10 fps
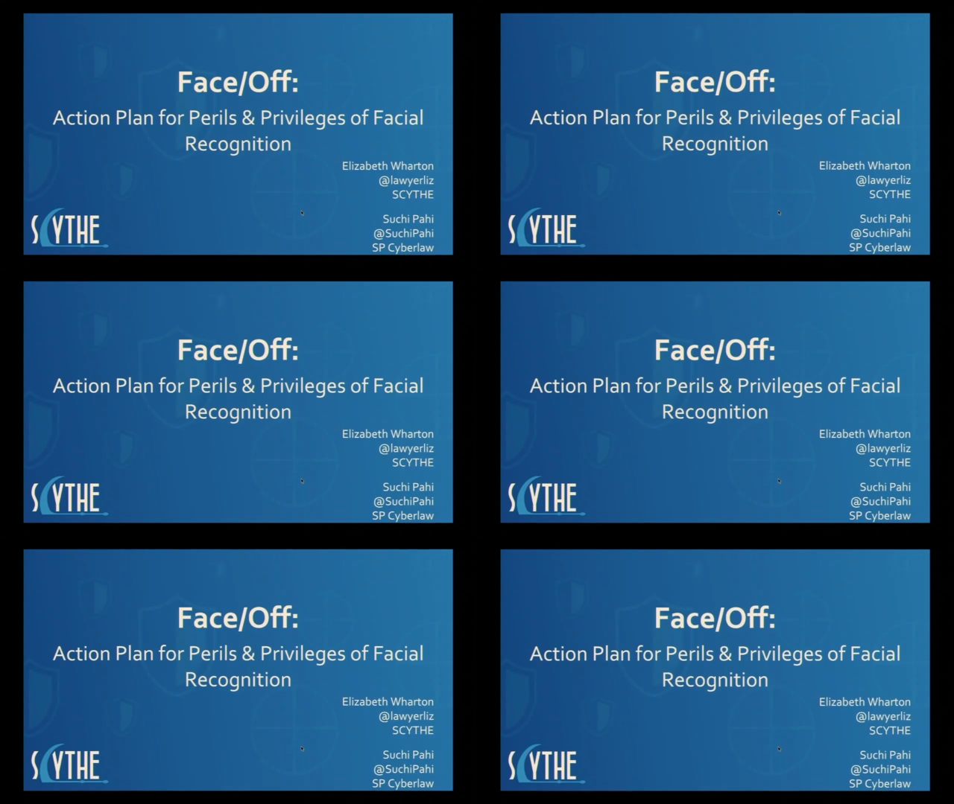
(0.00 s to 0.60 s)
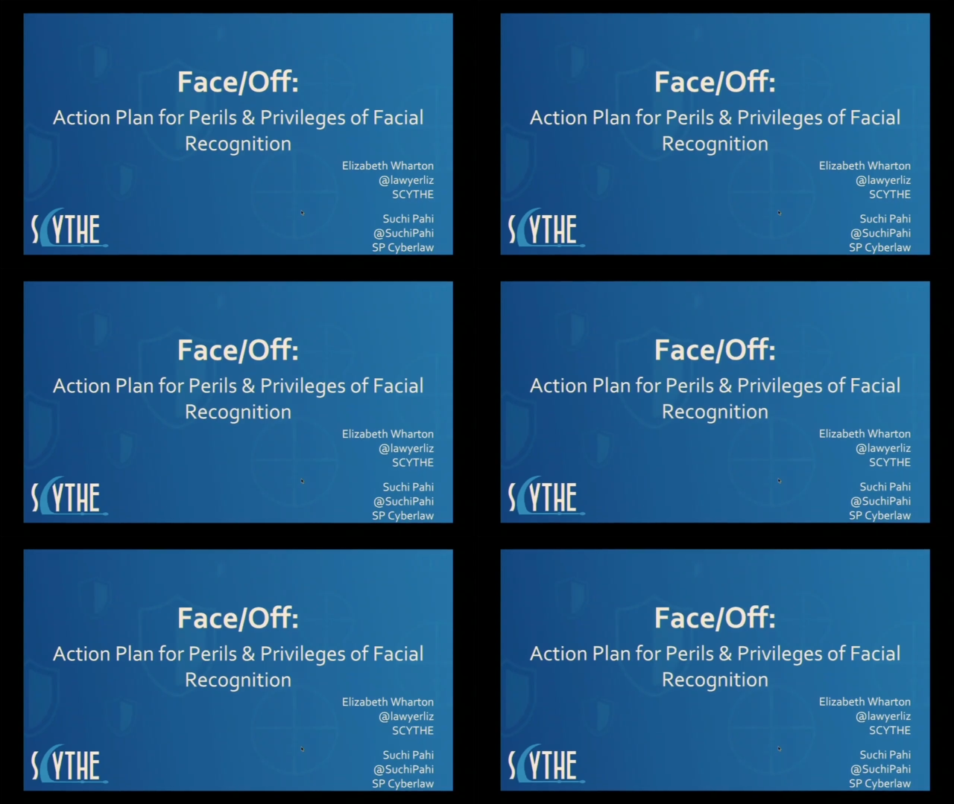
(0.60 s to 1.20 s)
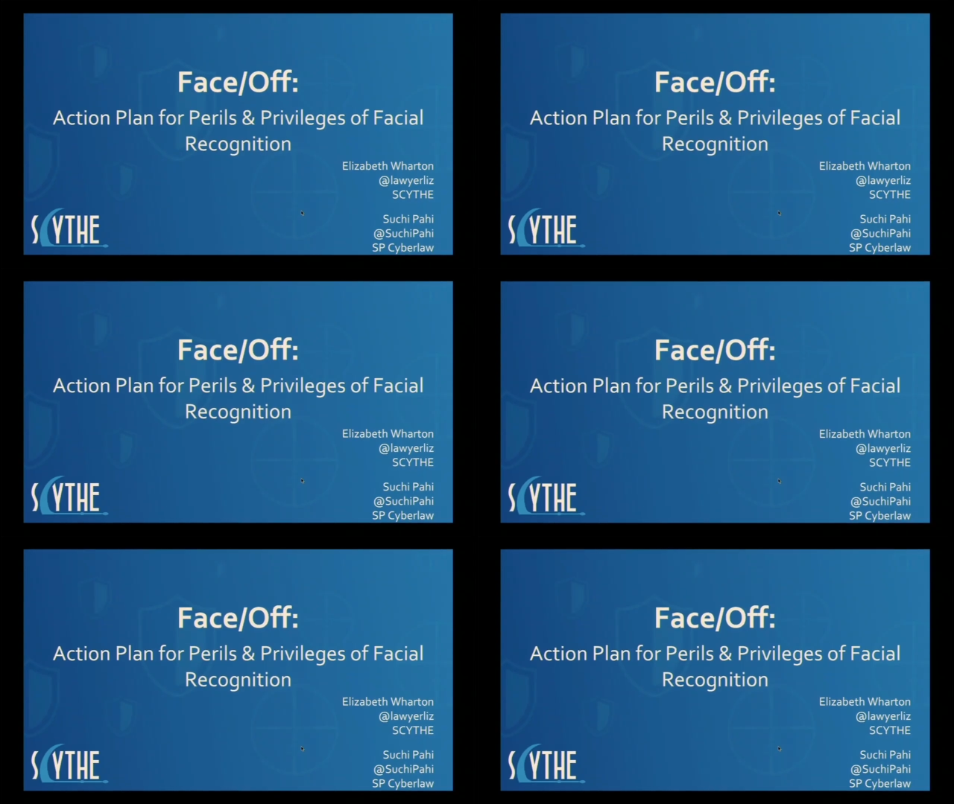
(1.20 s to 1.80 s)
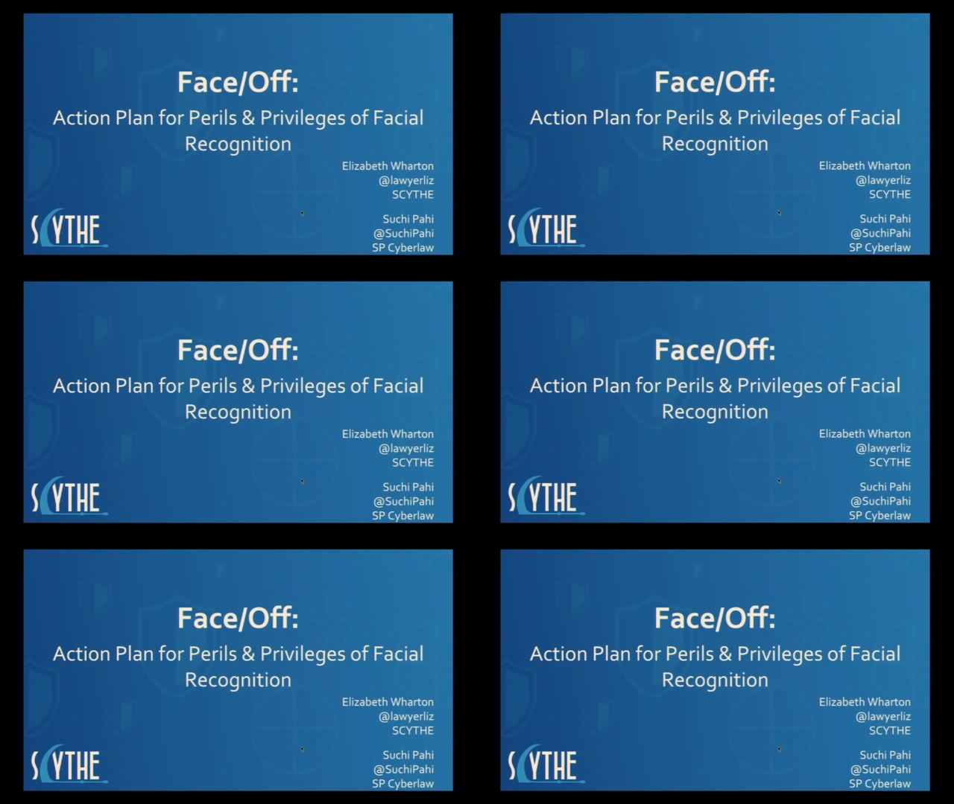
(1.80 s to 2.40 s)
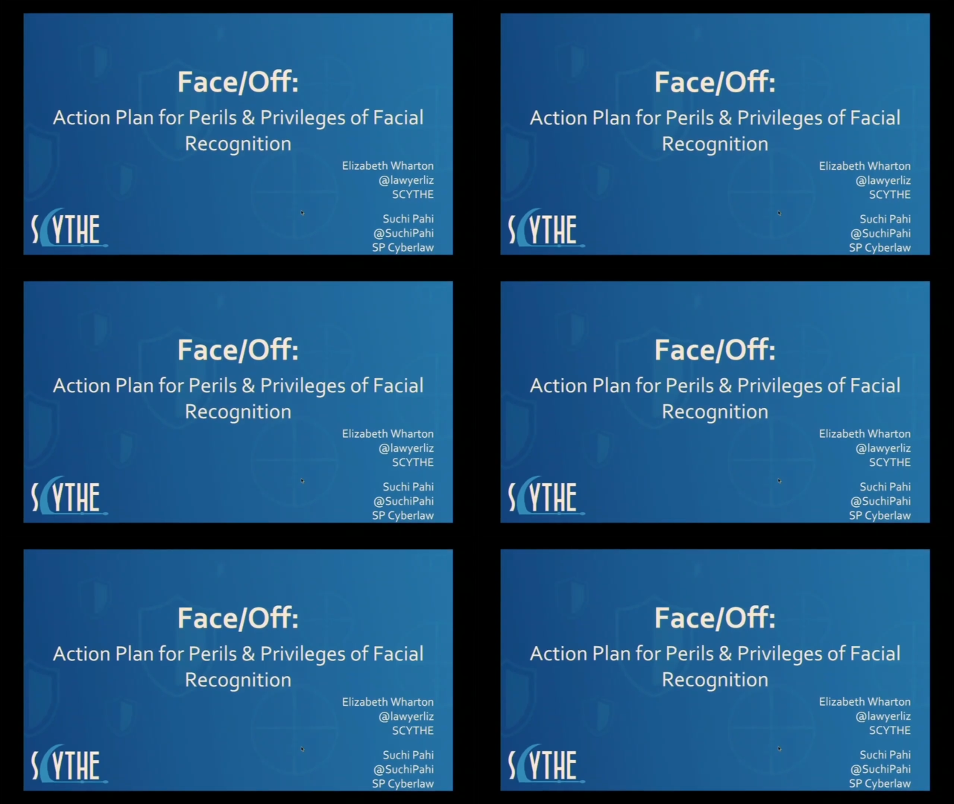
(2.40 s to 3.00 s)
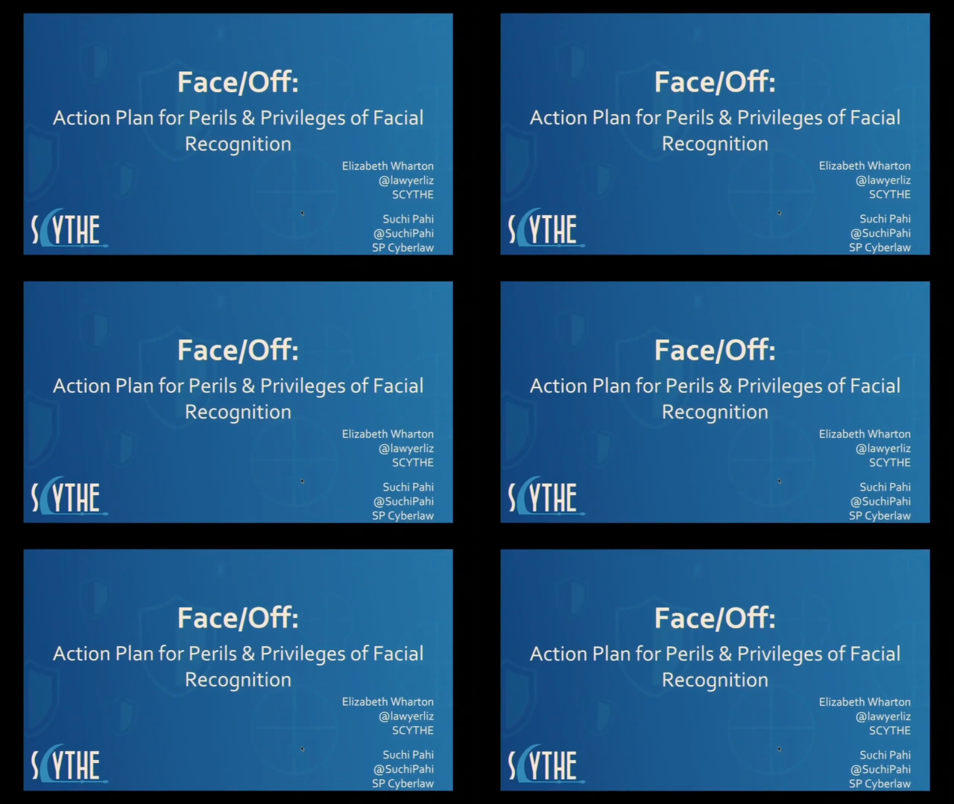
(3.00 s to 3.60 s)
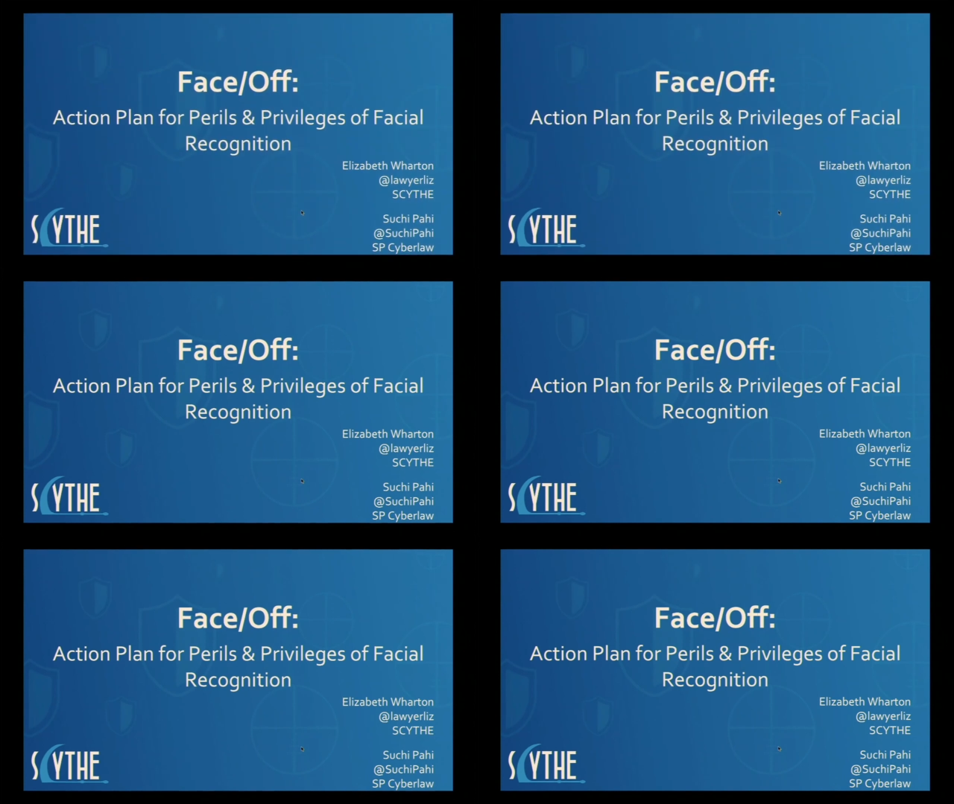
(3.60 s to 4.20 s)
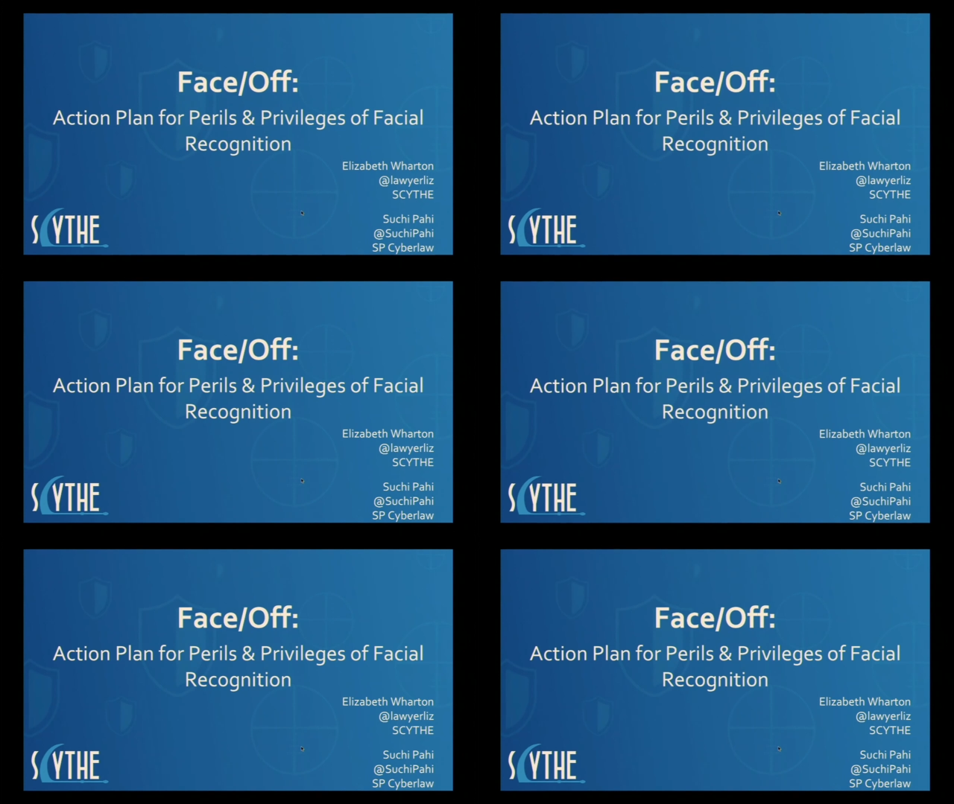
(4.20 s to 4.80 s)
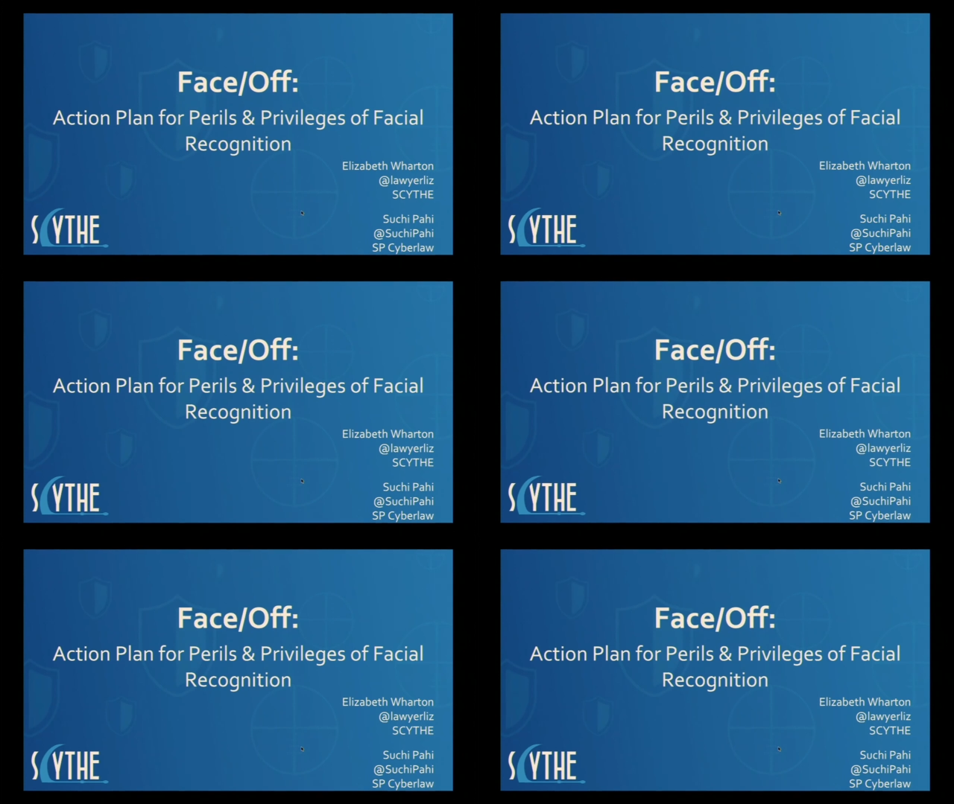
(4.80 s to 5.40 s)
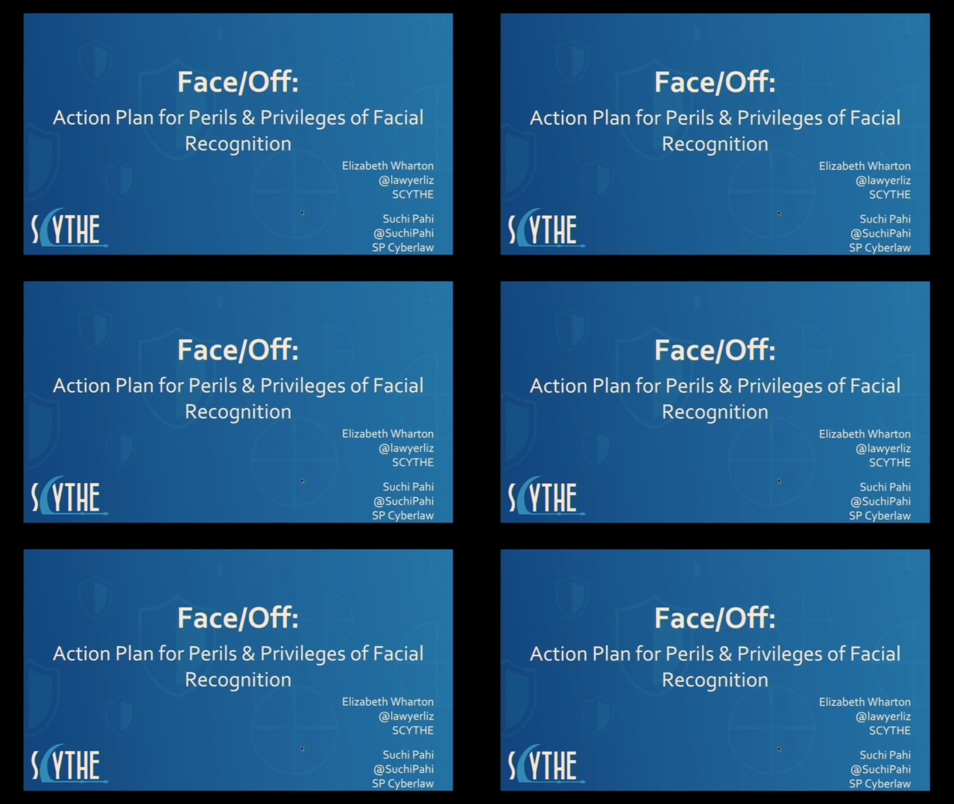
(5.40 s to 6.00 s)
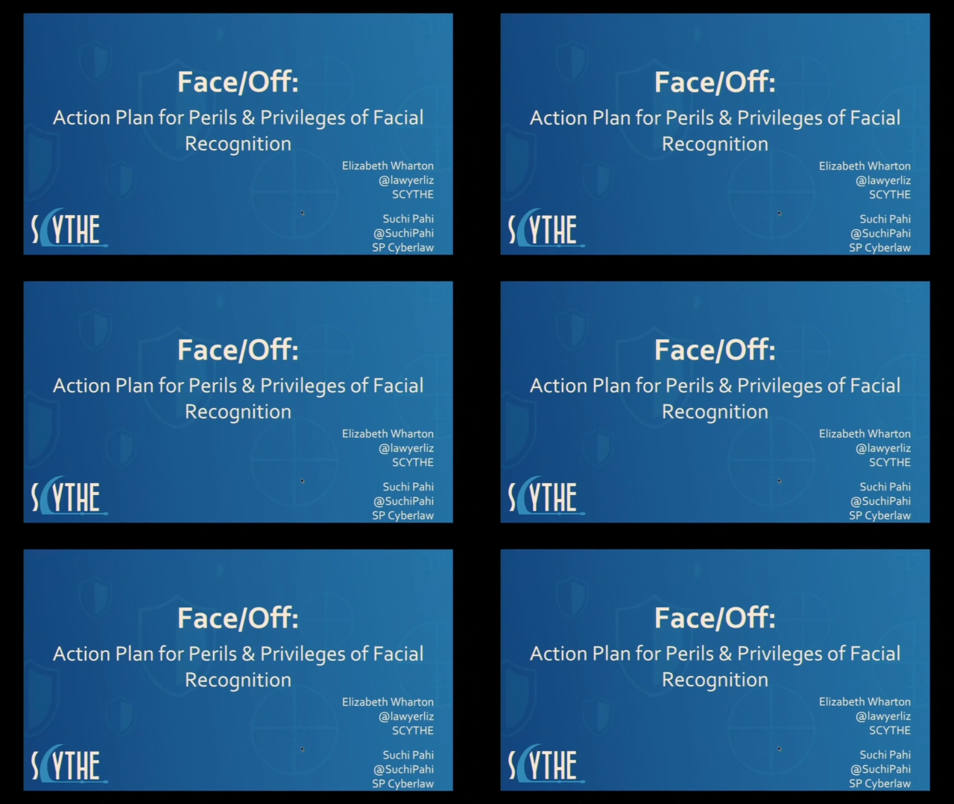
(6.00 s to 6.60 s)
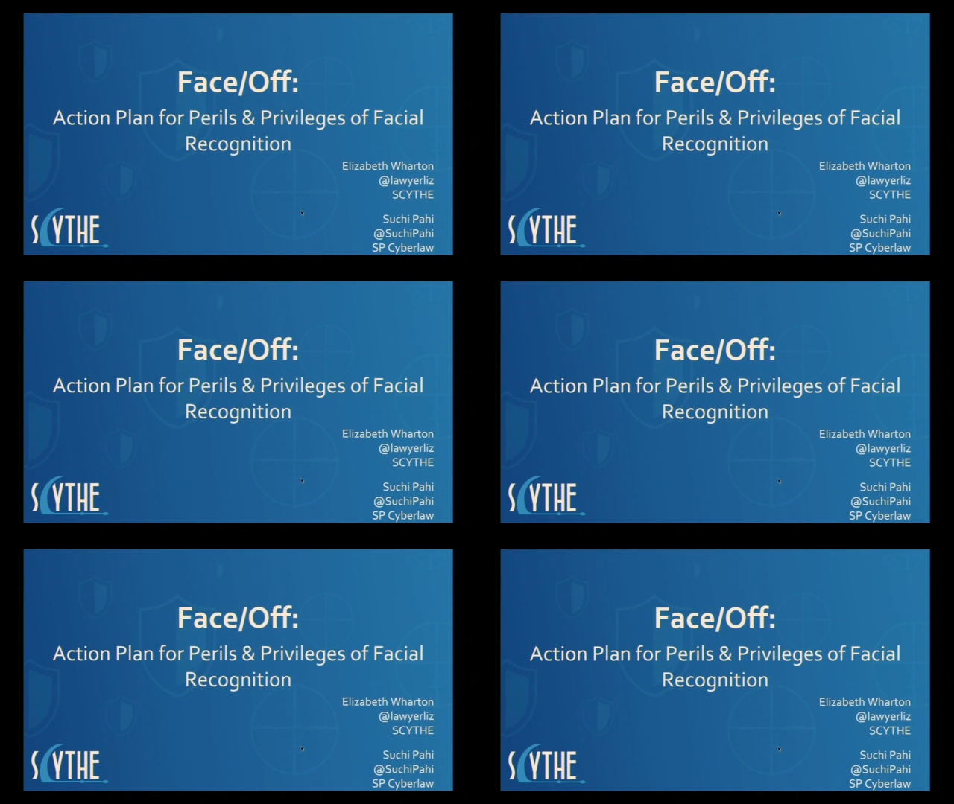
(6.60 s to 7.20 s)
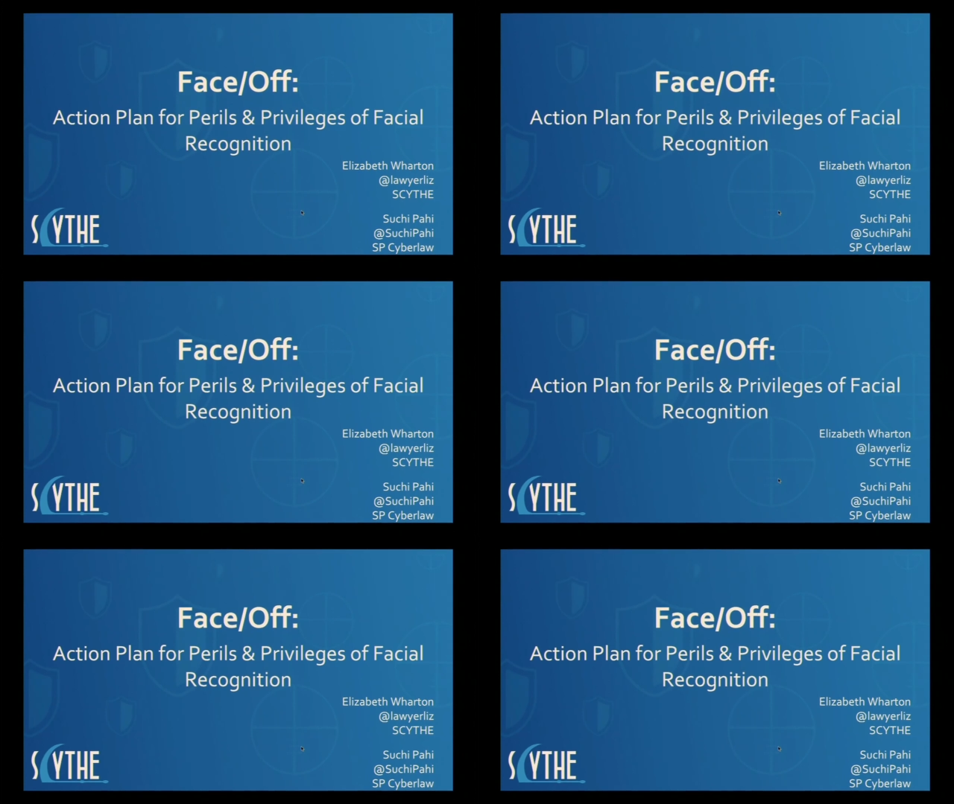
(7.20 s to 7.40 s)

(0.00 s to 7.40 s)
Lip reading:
(no speaker visible)